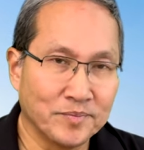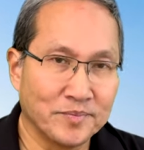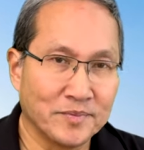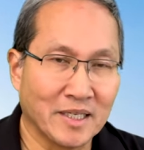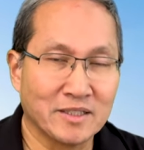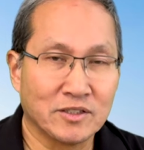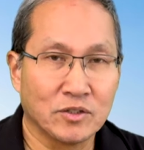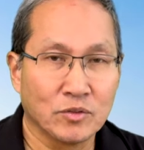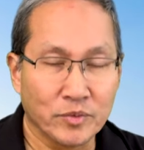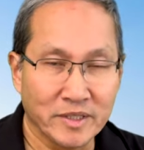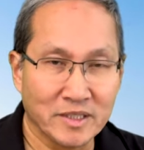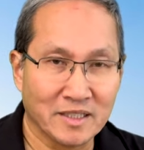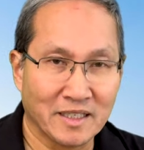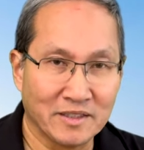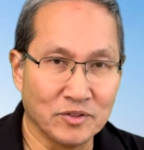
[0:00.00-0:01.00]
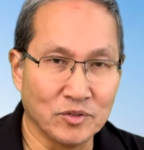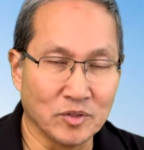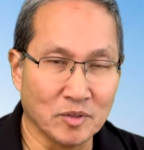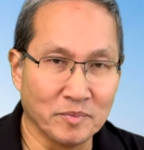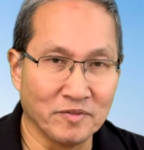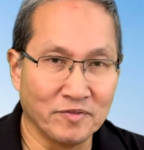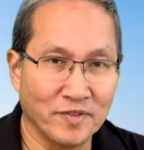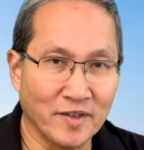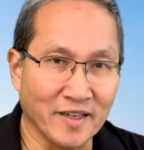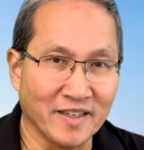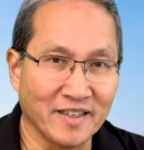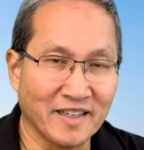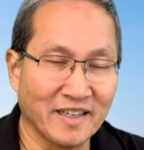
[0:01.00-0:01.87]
That's the reason I do the buffet.